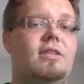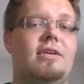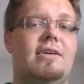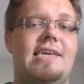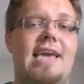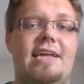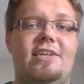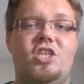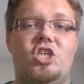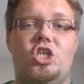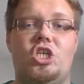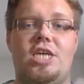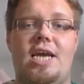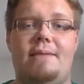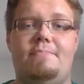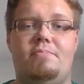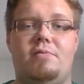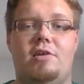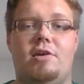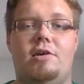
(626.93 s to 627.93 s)
can
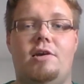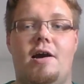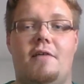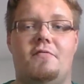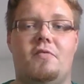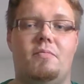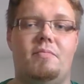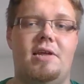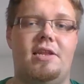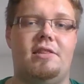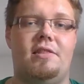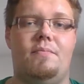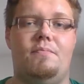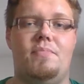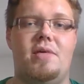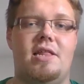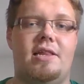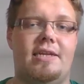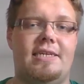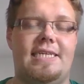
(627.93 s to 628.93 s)
shape the government, the
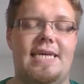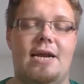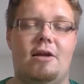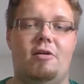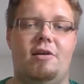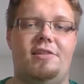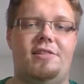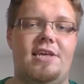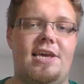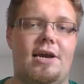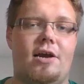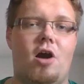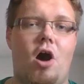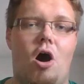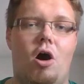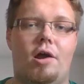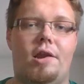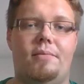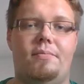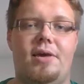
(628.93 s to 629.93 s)
military, the
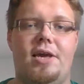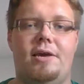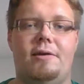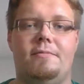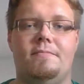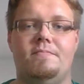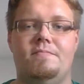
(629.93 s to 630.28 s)
economy.